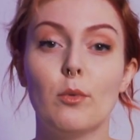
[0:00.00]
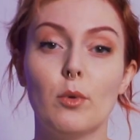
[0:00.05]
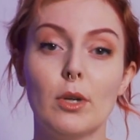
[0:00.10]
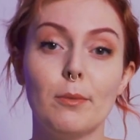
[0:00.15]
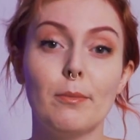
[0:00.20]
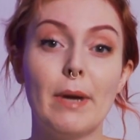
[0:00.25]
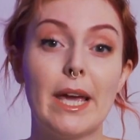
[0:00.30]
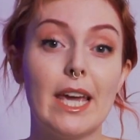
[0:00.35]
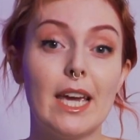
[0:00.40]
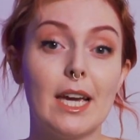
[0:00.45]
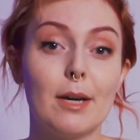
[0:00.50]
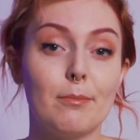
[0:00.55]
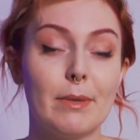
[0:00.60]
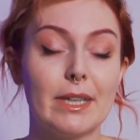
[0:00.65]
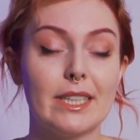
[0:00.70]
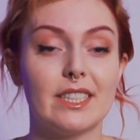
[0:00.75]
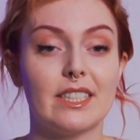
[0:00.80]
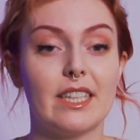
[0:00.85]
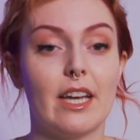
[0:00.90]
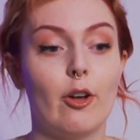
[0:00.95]
want to make
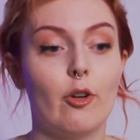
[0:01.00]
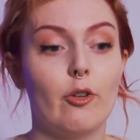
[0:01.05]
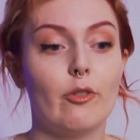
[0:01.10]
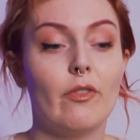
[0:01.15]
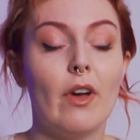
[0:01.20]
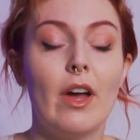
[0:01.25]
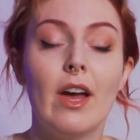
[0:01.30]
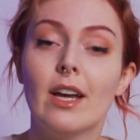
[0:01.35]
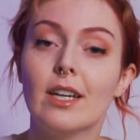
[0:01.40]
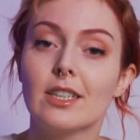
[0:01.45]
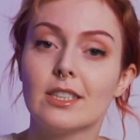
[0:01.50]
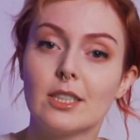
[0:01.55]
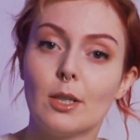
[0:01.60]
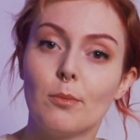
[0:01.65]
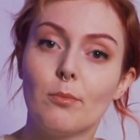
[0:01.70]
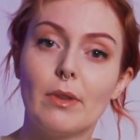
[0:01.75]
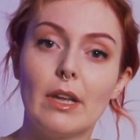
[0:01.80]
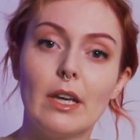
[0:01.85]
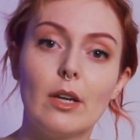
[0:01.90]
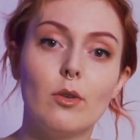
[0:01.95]
myself
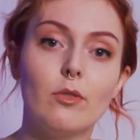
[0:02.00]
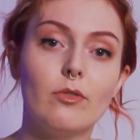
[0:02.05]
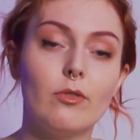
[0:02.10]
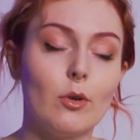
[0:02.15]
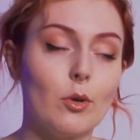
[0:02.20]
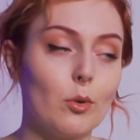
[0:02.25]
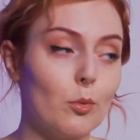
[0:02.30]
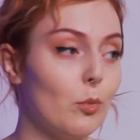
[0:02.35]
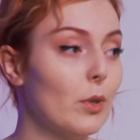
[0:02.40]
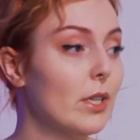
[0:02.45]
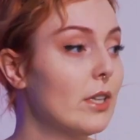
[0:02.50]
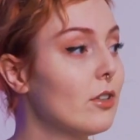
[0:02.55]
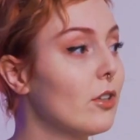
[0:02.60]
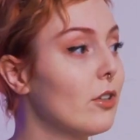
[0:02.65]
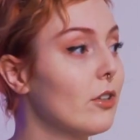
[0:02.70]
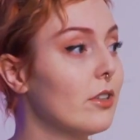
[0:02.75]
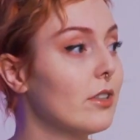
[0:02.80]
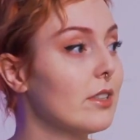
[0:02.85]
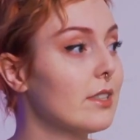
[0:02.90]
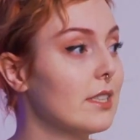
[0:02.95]
something for
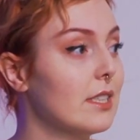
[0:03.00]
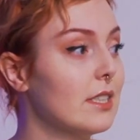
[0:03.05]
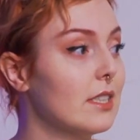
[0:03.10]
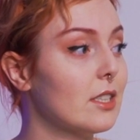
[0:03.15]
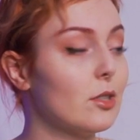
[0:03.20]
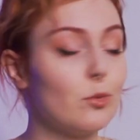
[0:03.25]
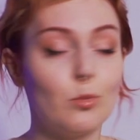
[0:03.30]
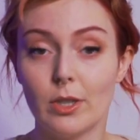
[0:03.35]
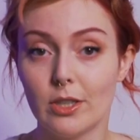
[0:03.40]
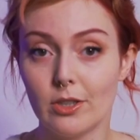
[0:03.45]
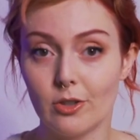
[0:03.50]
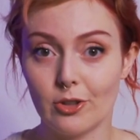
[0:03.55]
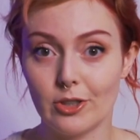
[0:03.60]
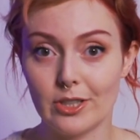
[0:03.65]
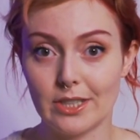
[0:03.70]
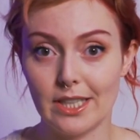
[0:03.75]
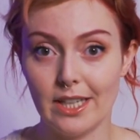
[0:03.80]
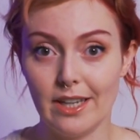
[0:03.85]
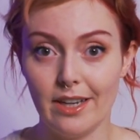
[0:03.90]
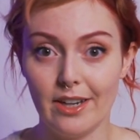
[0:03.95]
winter since winter
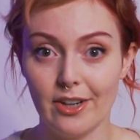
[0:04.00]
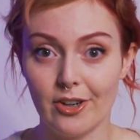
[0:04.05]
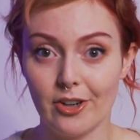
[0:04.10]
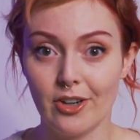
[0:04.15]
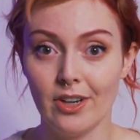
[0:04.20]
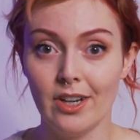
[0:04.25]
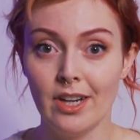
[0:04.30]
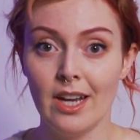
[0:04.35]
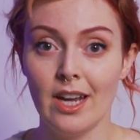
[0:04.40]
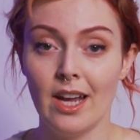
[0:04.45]
is here